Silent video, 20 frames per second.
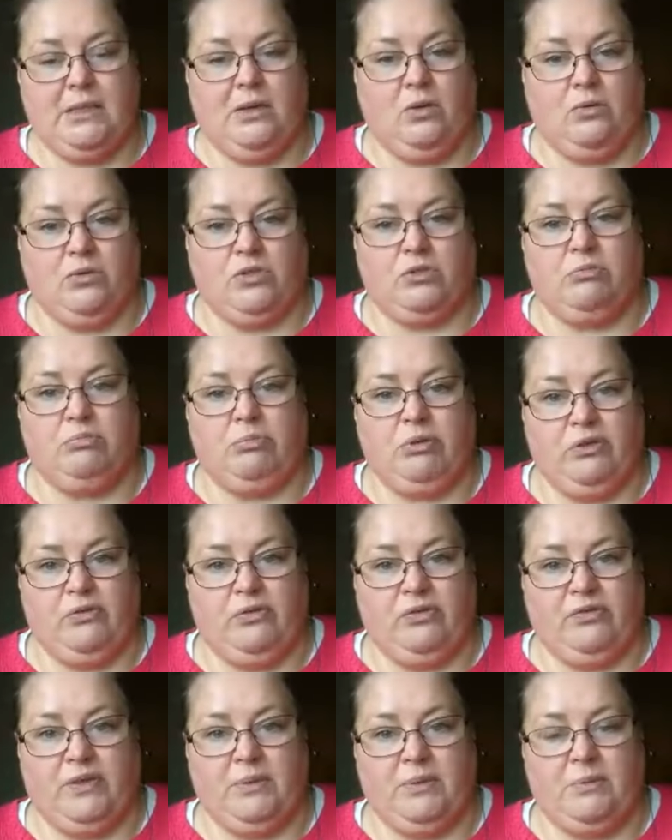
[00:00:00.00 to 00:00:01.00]
You're going to improve
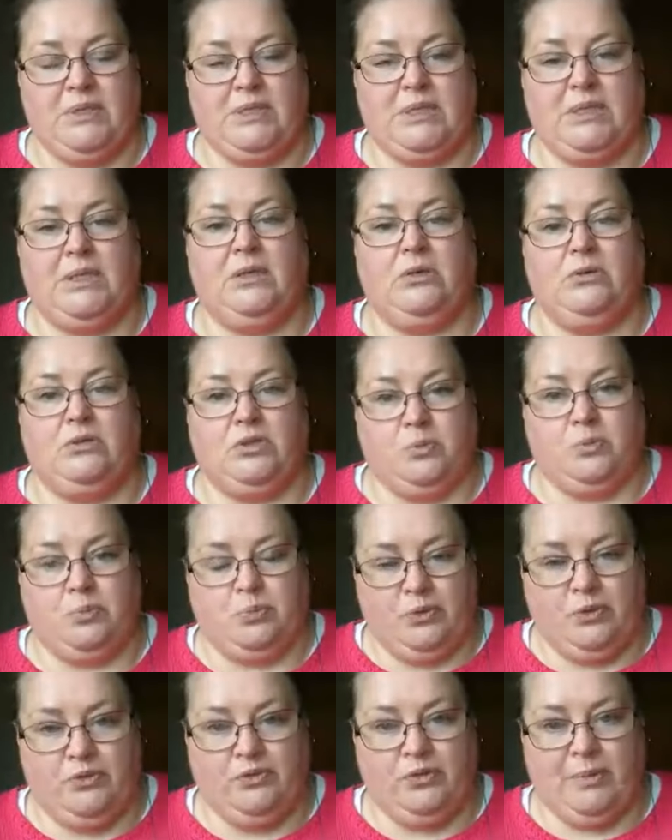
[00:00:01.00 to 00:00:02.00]
your vitamin D, you're going to
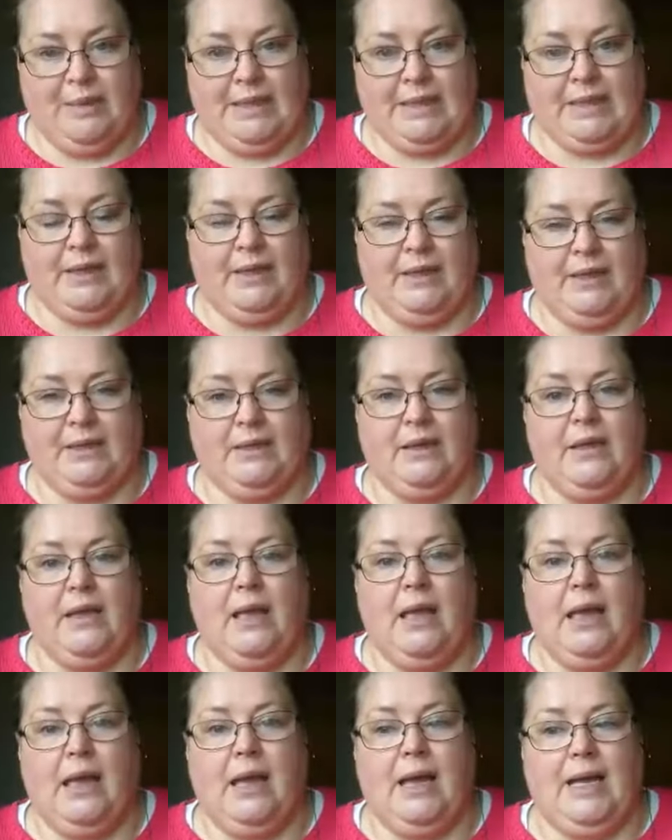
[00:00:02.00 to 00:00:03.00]
improve your mental health,
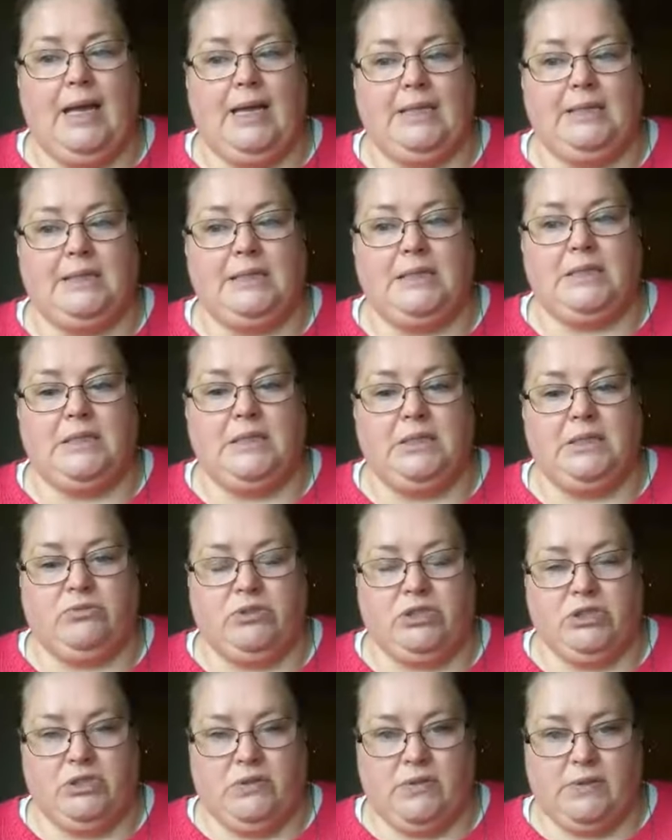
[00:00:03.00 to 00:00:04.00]
and it
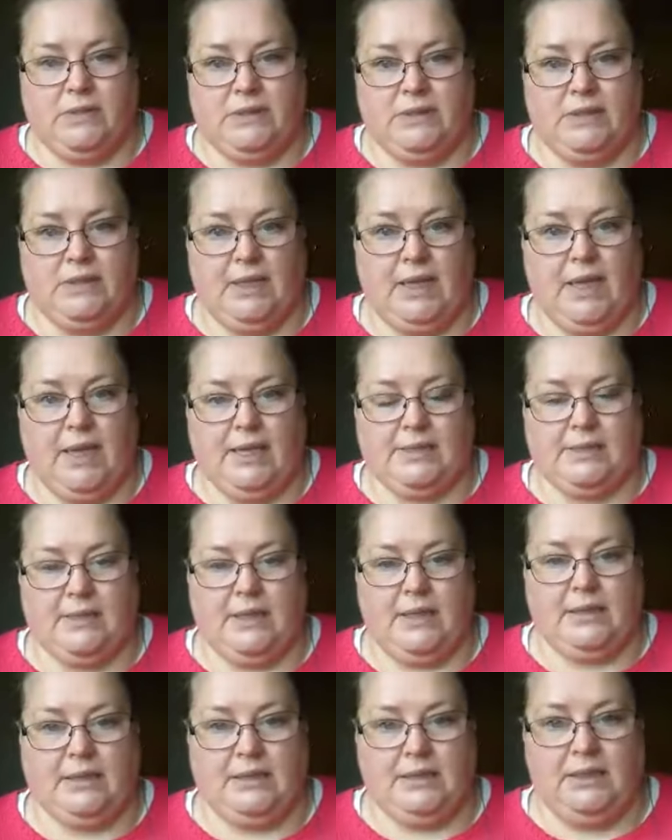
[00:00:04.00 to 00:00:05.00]
reduces the
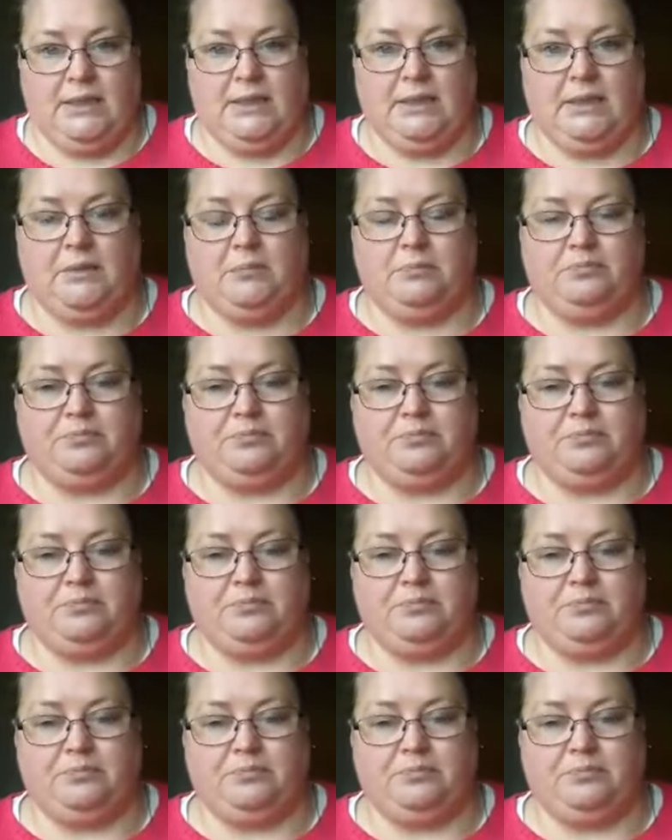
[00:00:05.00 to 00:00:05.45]
SAD.